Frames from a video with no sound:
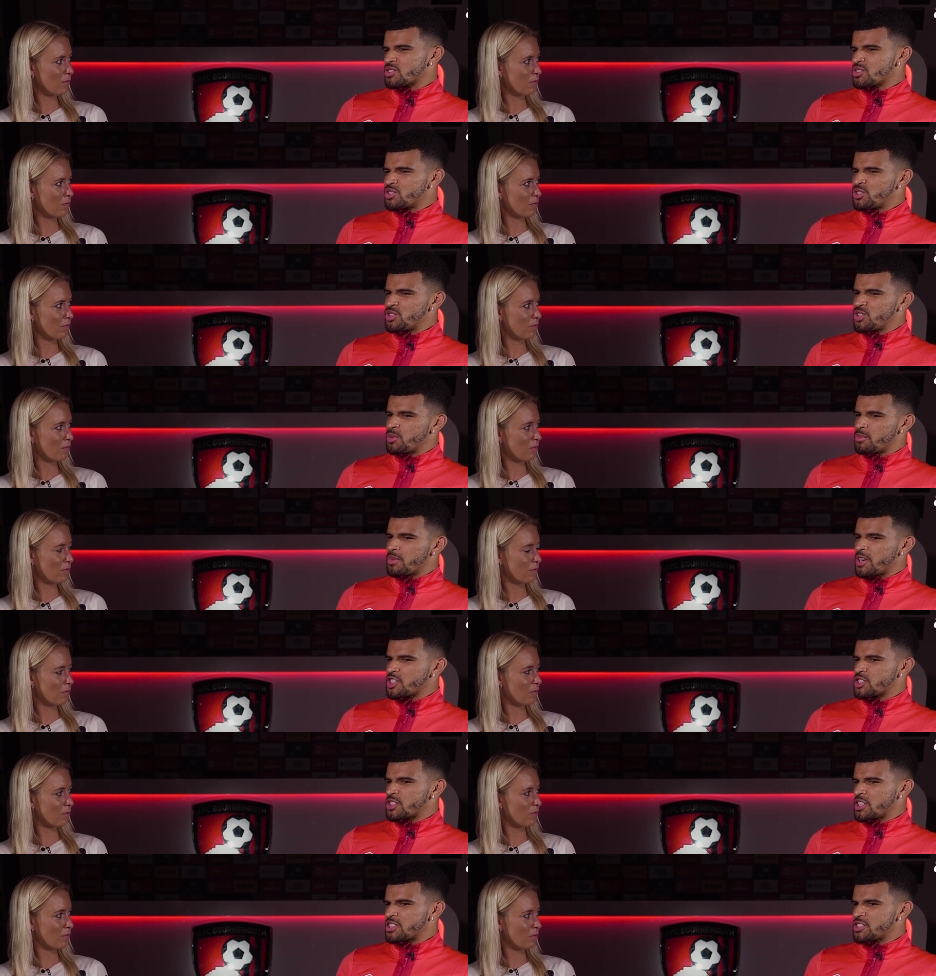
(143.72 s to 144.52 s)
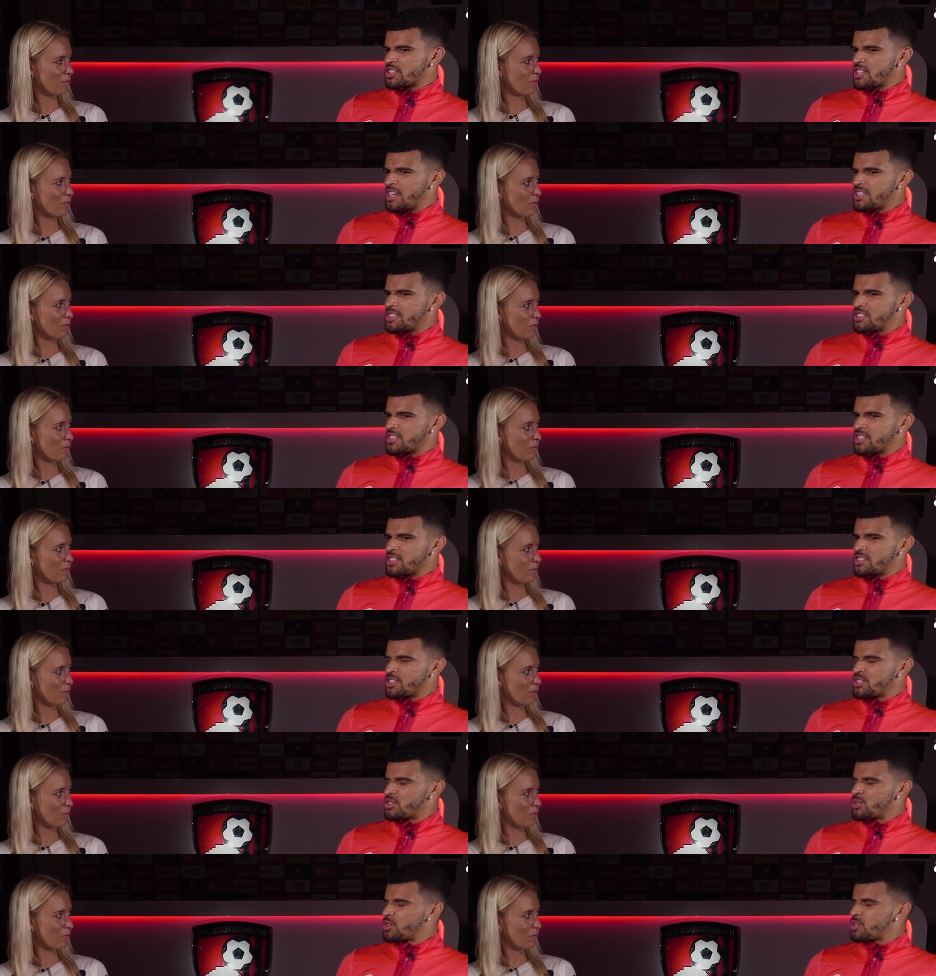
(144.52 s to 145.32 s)
Speaker 1: too much. I just like to
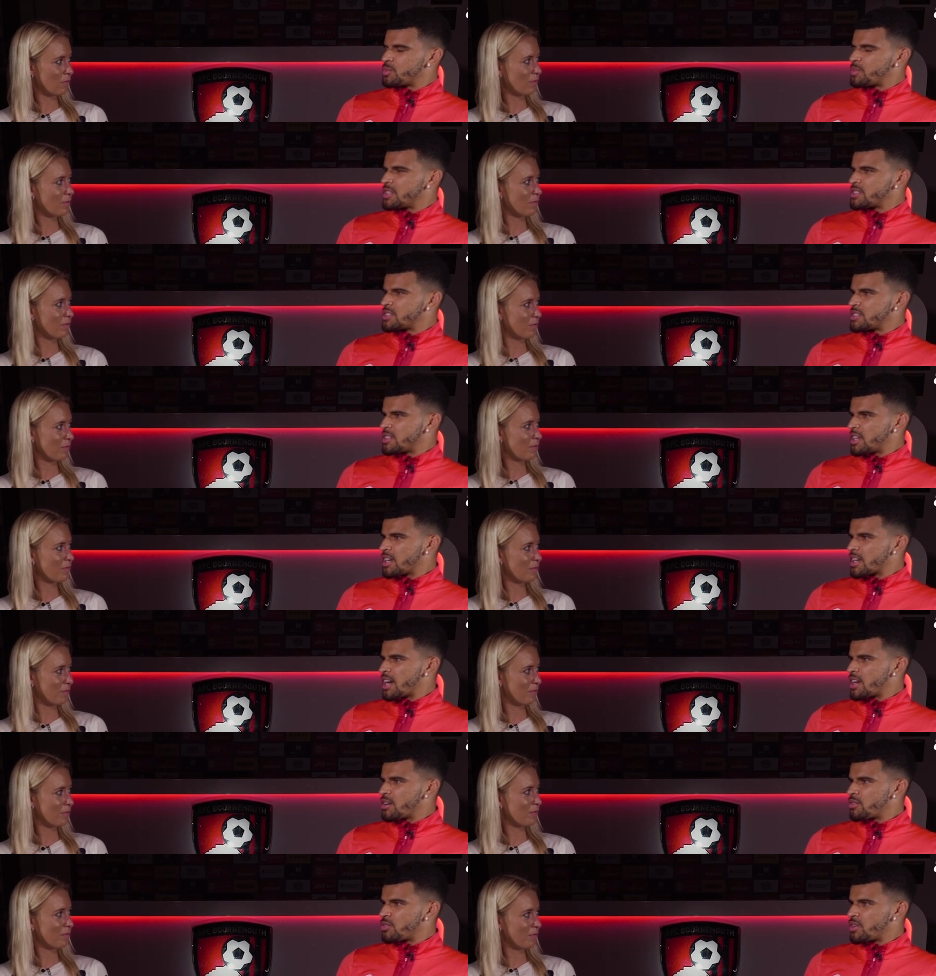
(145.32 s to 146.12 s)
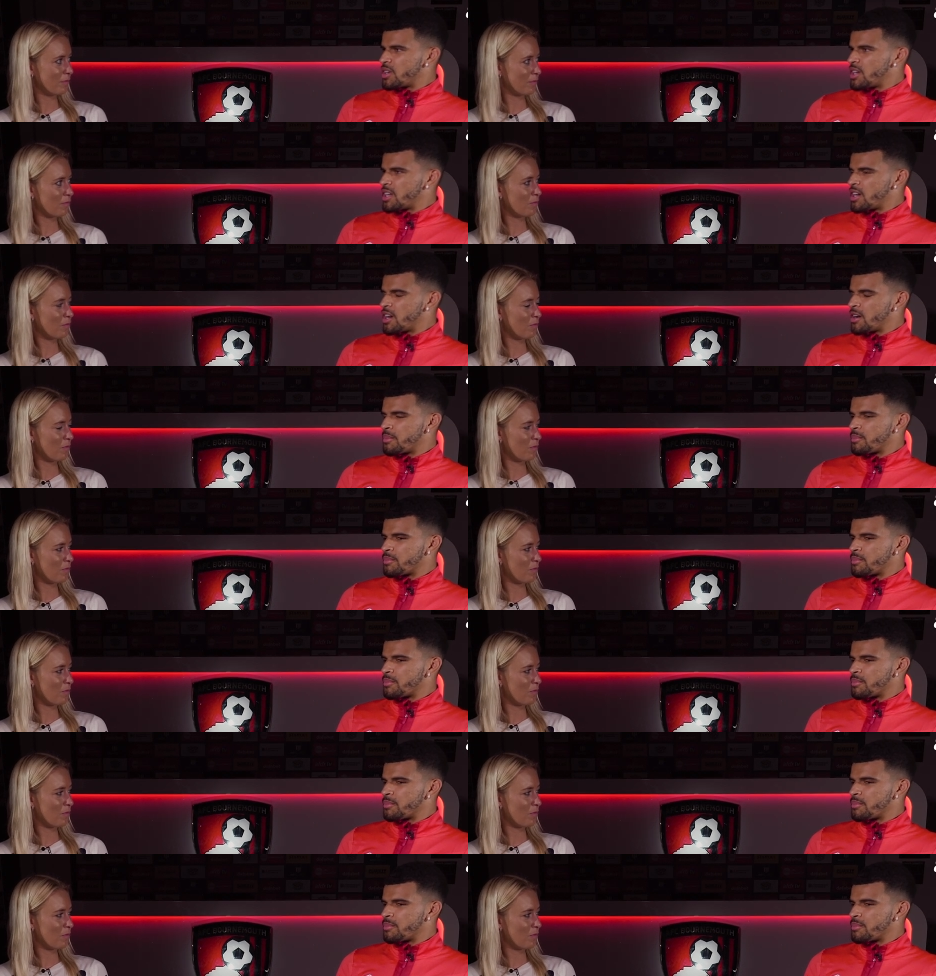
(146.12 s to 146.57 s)
do as best as I can, really.